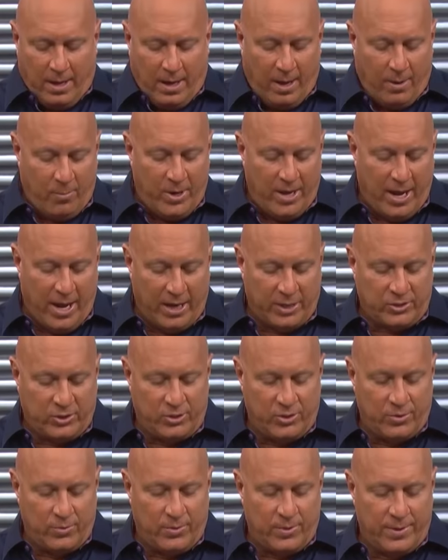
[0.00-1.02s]
And we
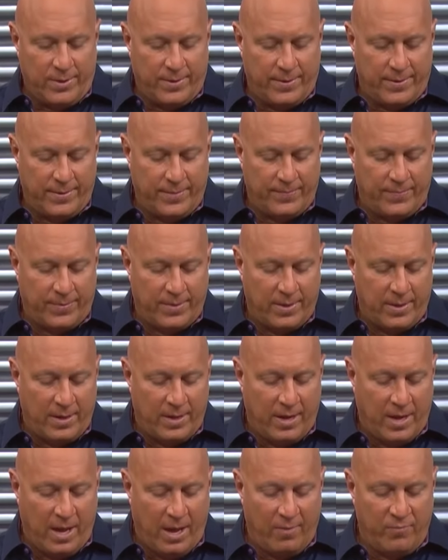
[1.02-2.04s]
asked you,
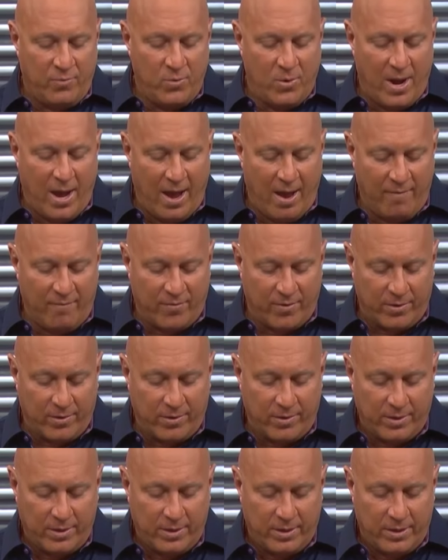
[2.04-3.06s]
have you
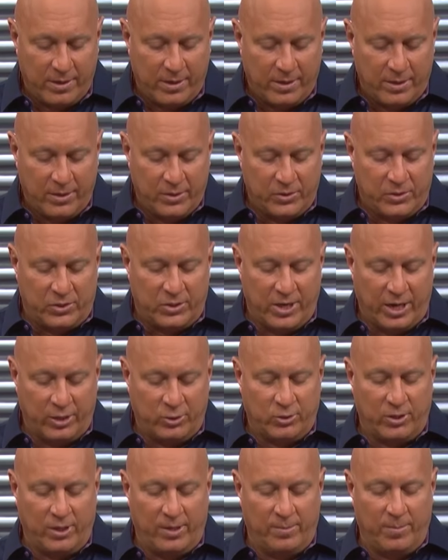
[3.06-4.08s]
ever
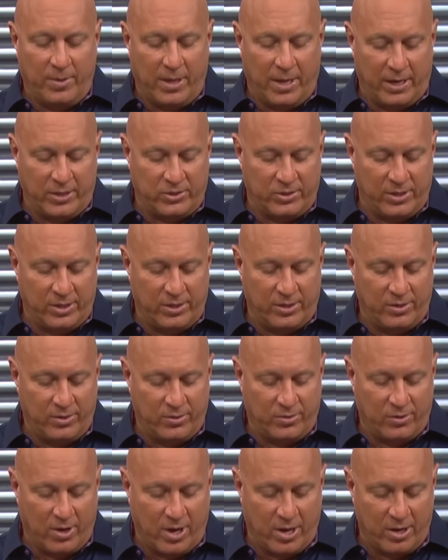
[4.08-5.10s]
sexually molested your
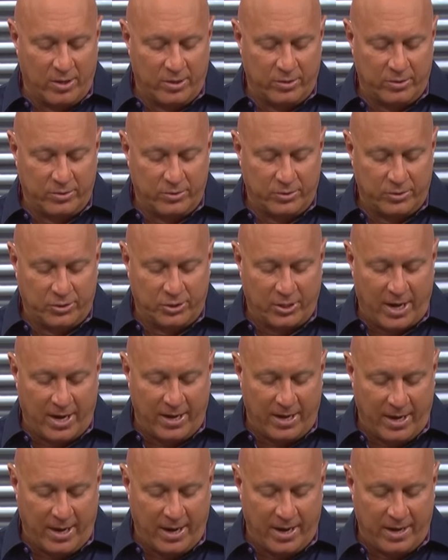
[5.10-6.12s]
daughter
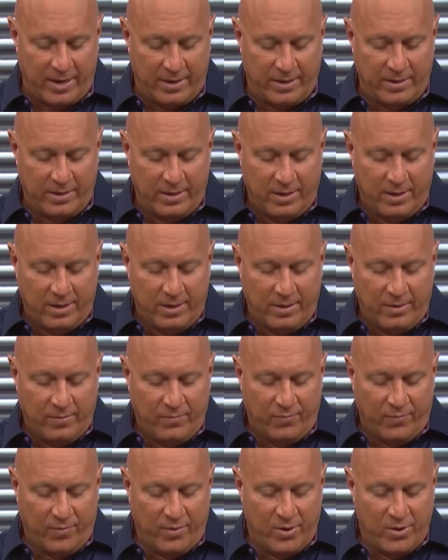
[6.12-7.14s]
Cheyanne
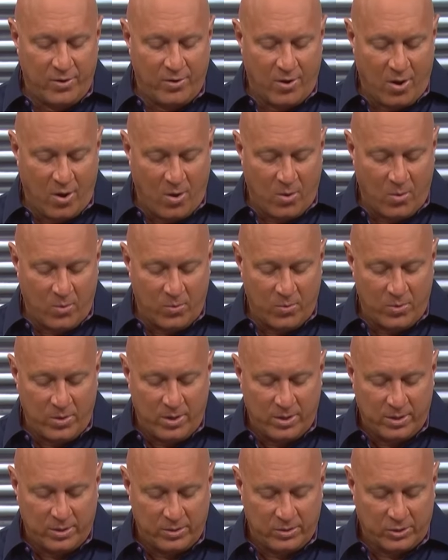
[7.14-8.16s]
for your own
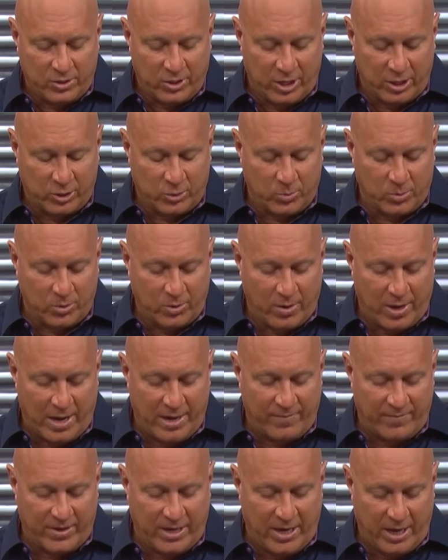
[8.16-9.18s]
sexual
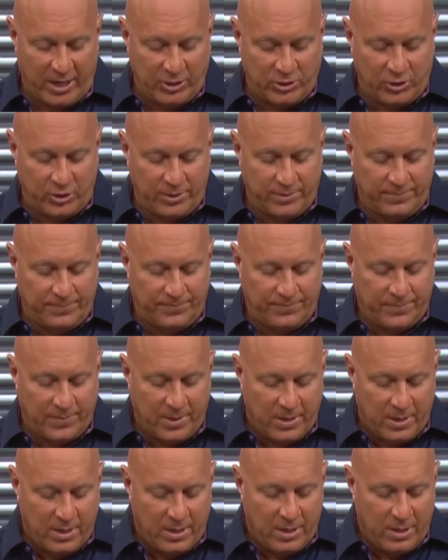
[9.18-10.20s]
gratification?
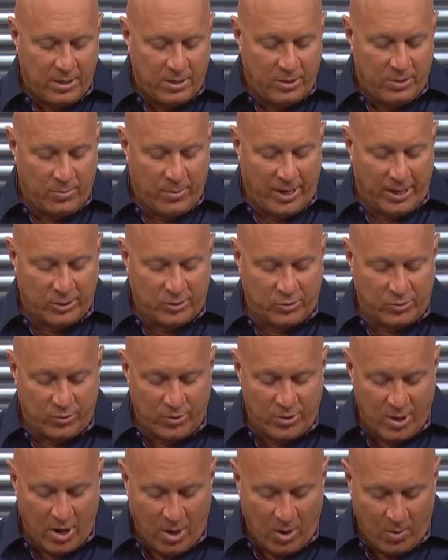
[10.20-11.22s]
You answered
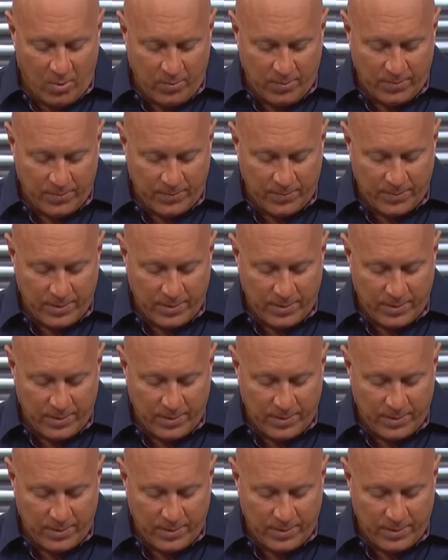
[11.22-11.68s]
no.